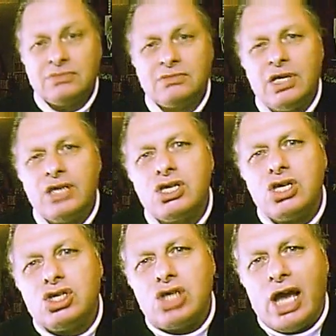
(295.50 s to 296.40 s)
This is a
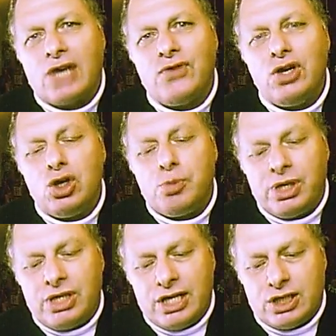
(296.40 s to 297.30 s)
chance for you to
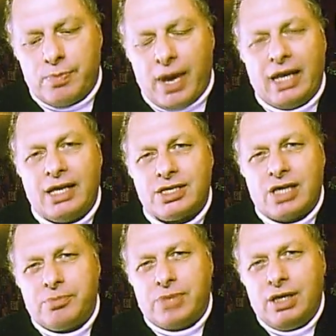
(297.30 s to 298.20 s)
participate in
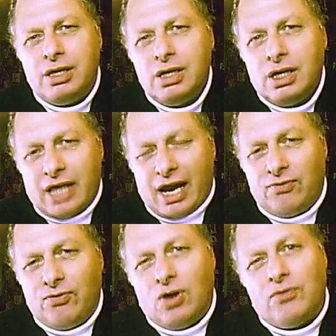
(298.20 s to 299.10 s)
something that our
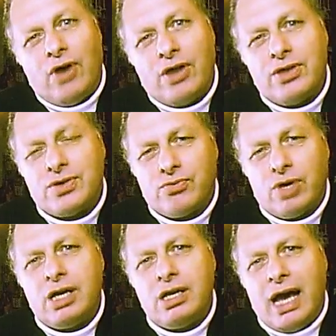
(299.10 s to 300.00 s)
forefathers have
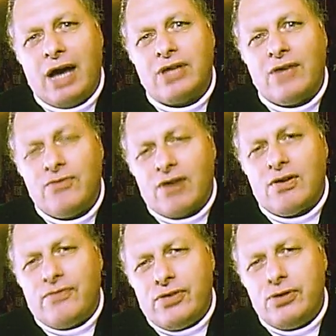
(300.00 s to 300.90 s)
written down that
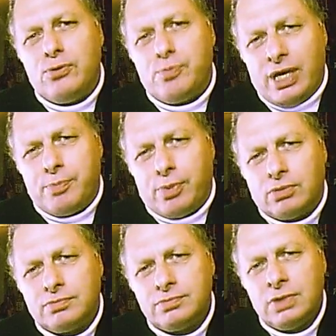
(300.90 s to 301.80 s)
very few people.
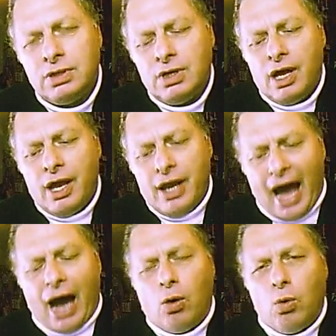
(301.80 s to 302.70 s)

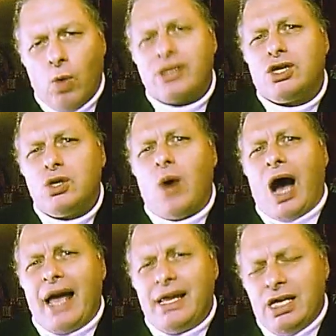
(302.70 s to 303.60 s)
Now, what do
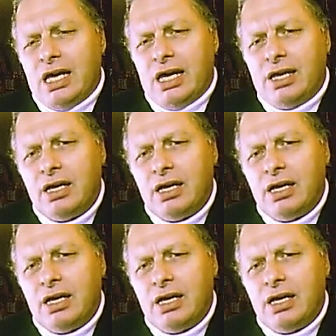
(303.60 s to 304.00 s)
I need?